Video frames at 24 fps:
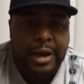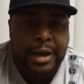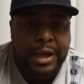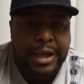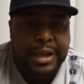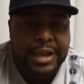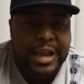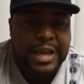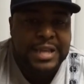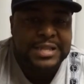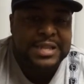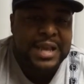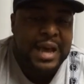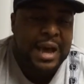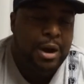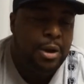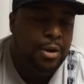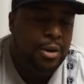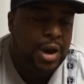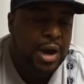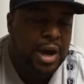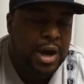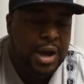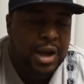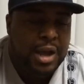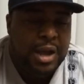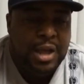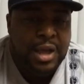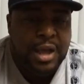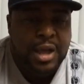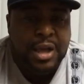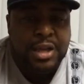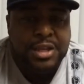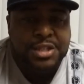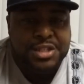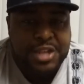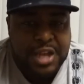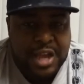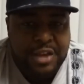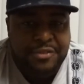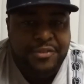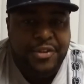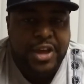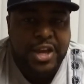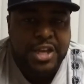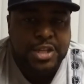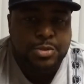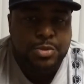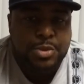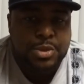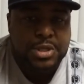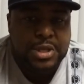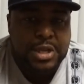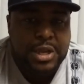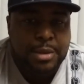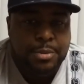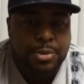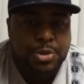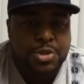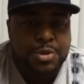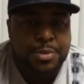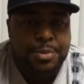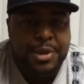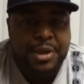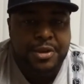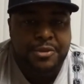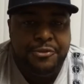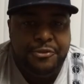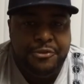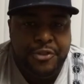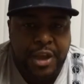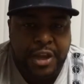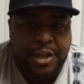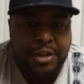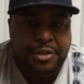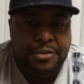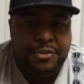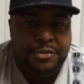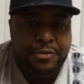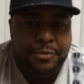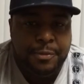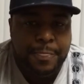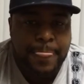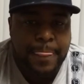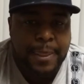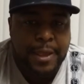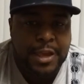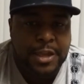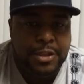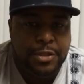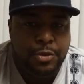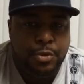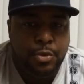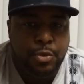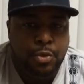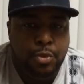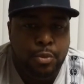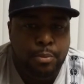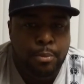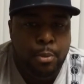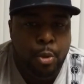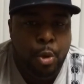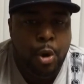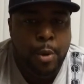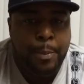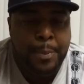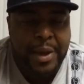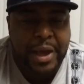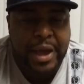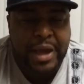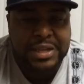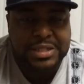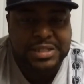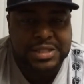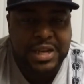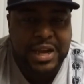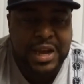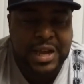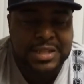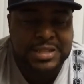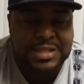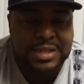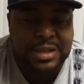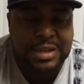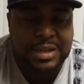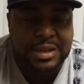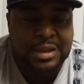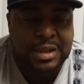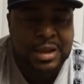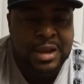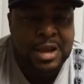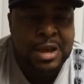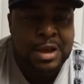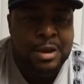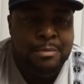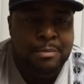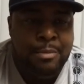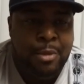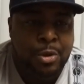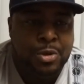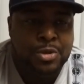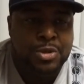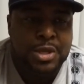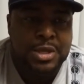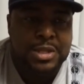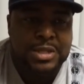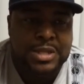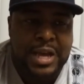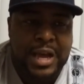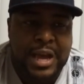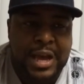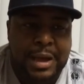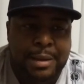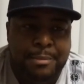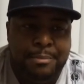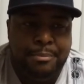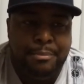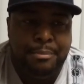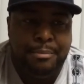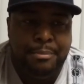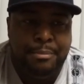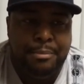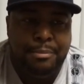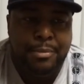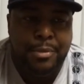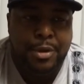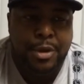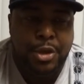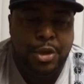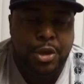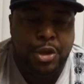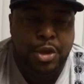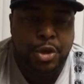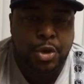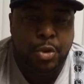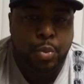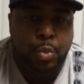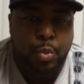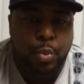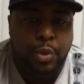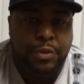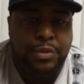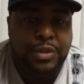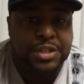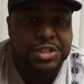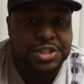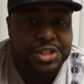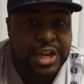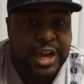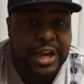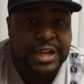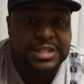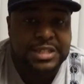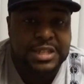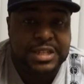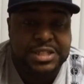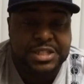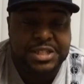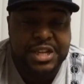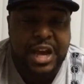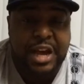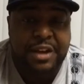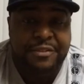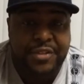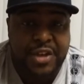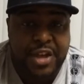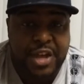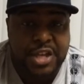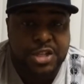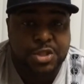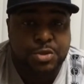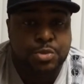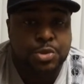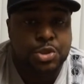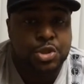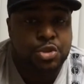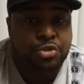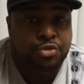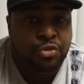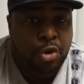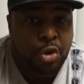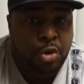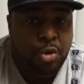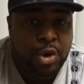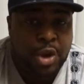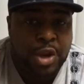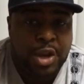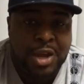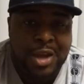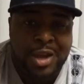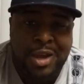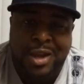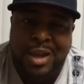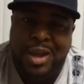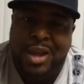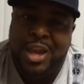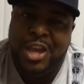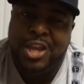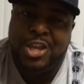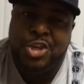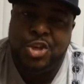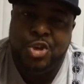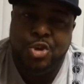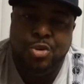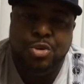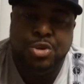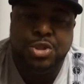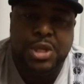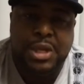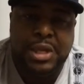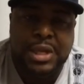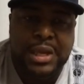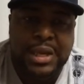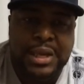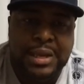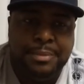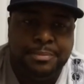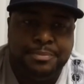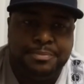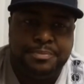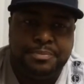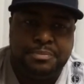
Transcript: and that's how Chavez was able to be effective. He threw more pass shots, and most of the time, with the shots that Chavez was throwing, it usually